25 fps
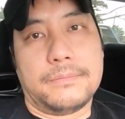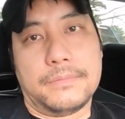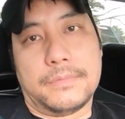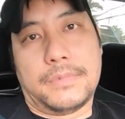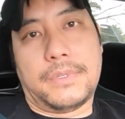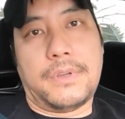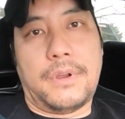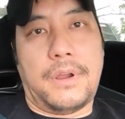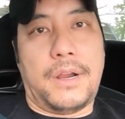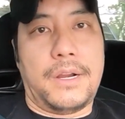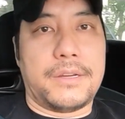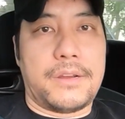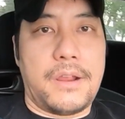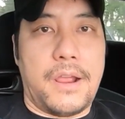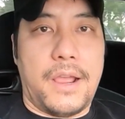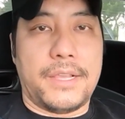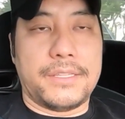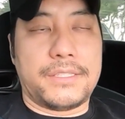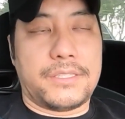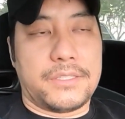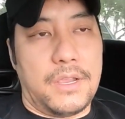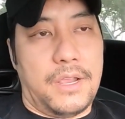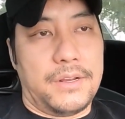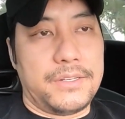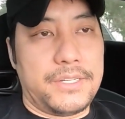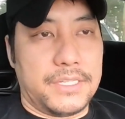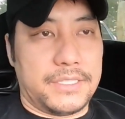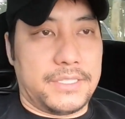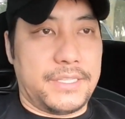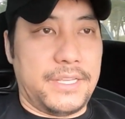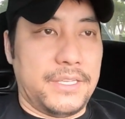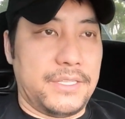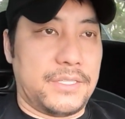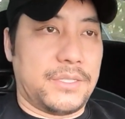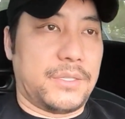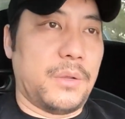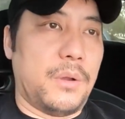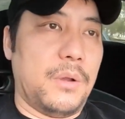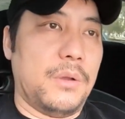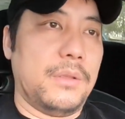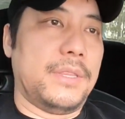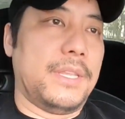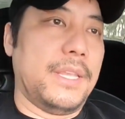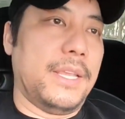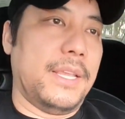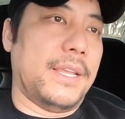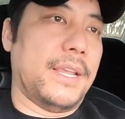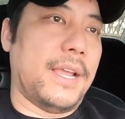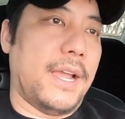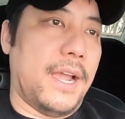Alright guys, so I just installed
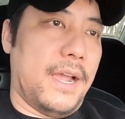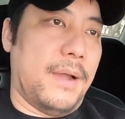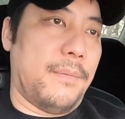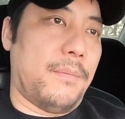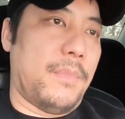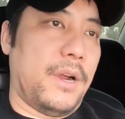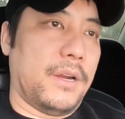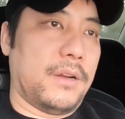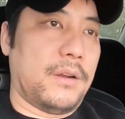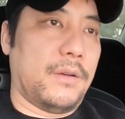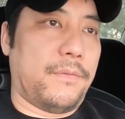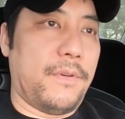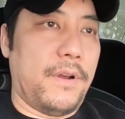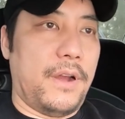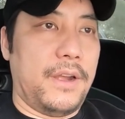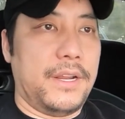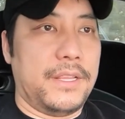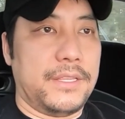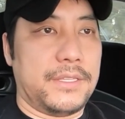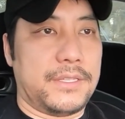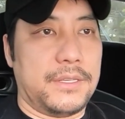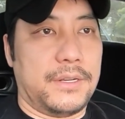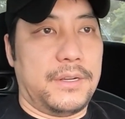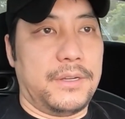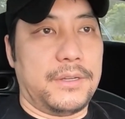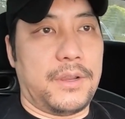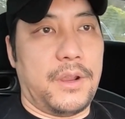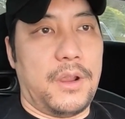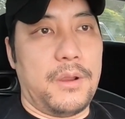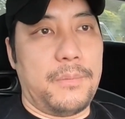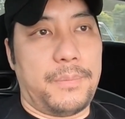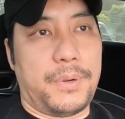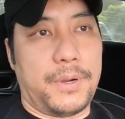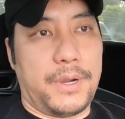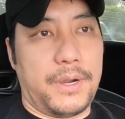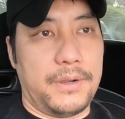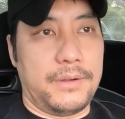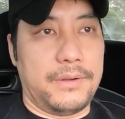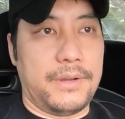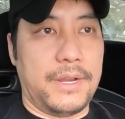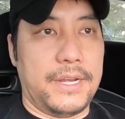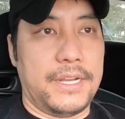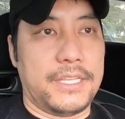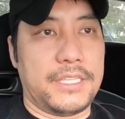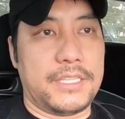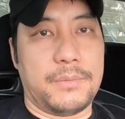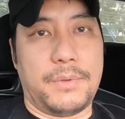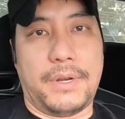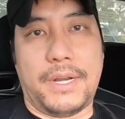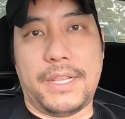the microphone into the GoPro, and
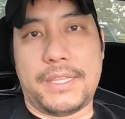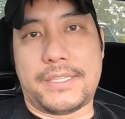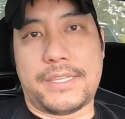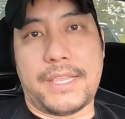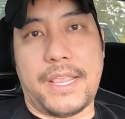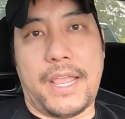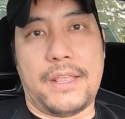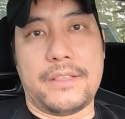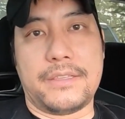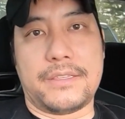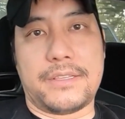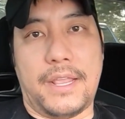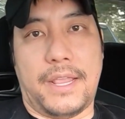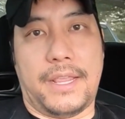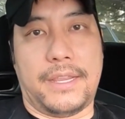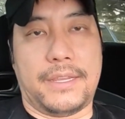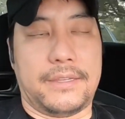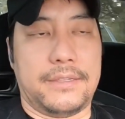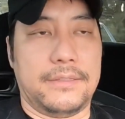this is what it sounds like.